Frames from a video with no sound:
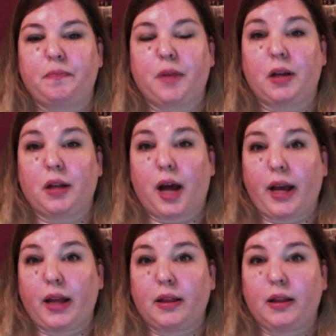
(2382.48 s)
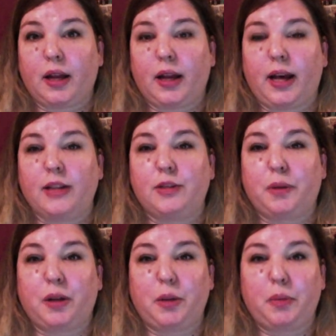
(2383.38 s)
Goliath, and it has
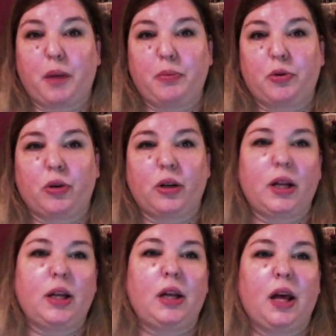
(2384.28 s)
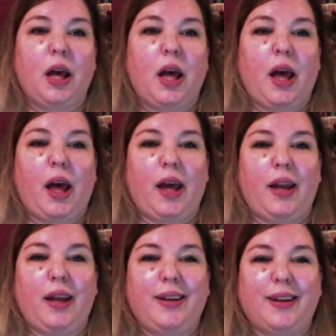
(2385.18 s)
Billy Bob Thornton in it. And
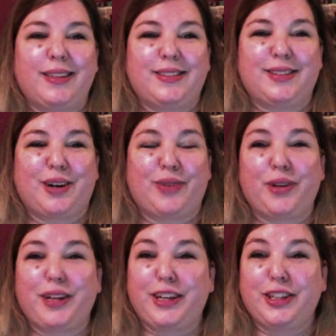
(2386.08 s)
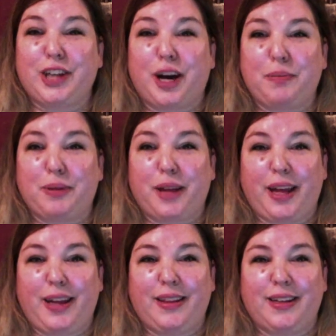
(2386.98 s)
he does a really good job
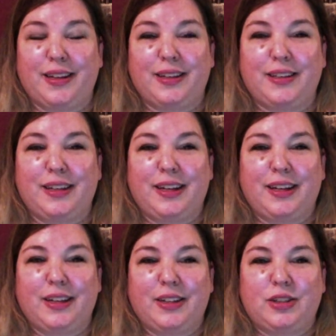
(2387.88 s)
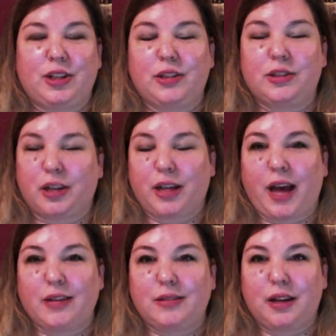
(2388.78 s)
playing the sort of
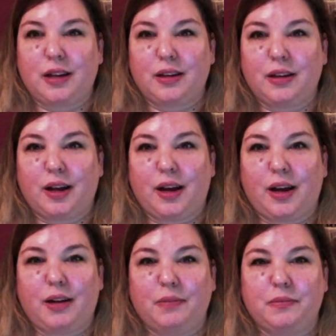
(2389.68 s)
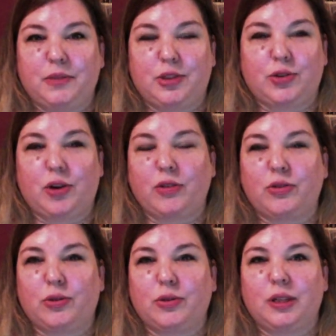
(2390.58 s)
sarcastic,
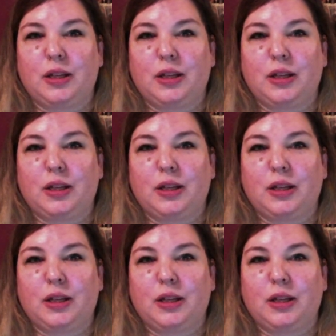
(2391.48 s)
disgruntled,